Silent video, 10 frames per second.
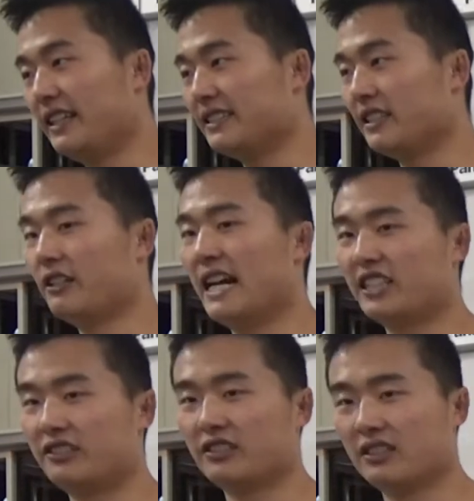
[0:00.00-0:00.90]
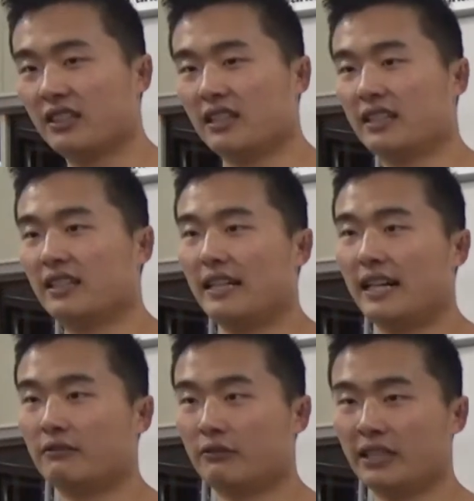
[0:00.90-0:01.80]
There's no actual,
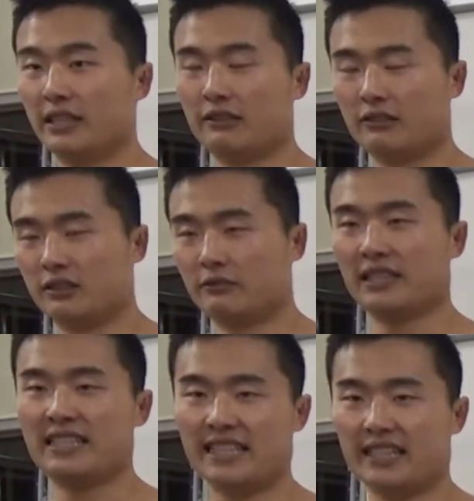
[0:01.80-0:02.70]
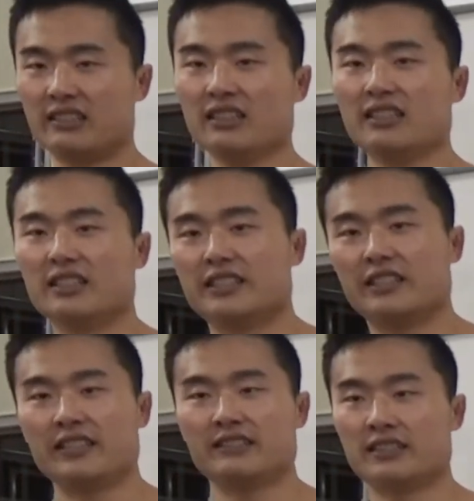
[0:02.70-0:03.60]
it was really general, so
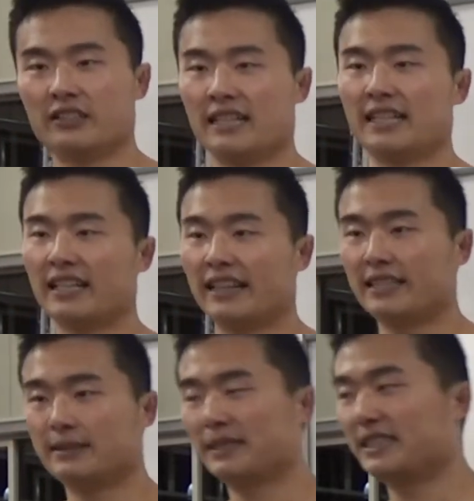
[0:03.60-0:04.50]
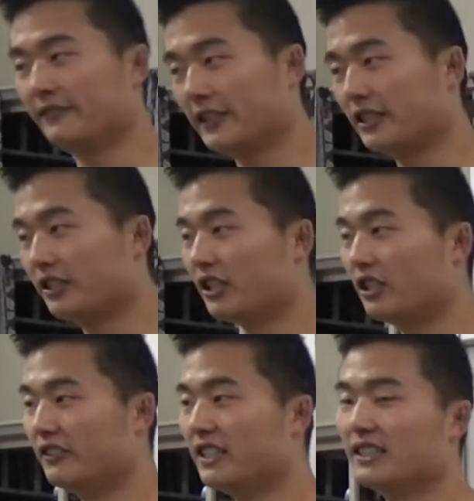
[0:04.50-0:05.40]
there was no nothing specific to go
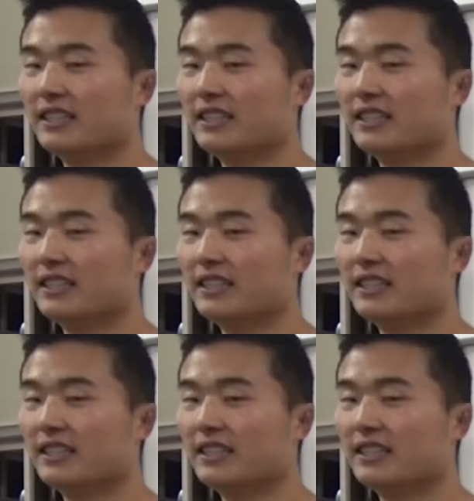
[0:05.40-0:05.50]
over.